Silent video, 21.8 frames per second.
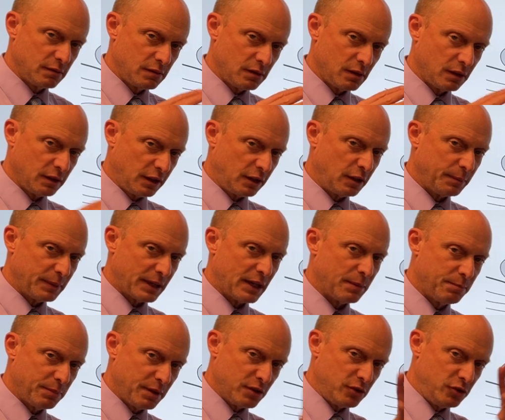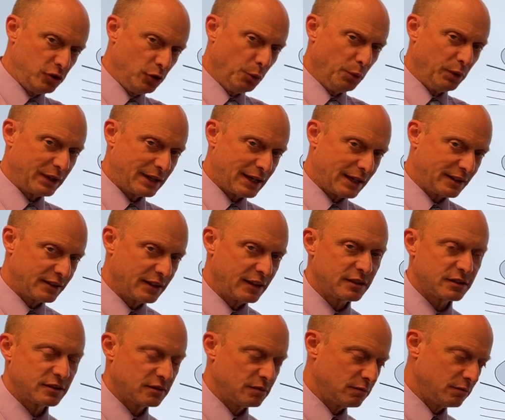a little bit, but you will get
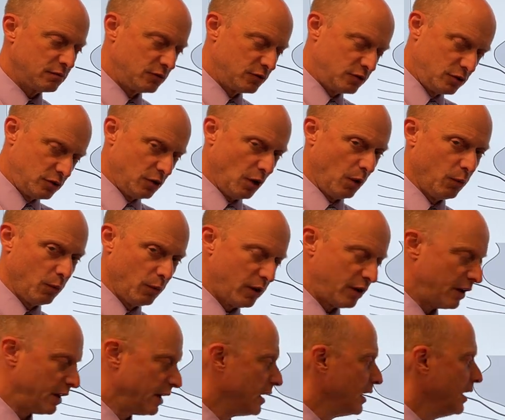this, don't worry.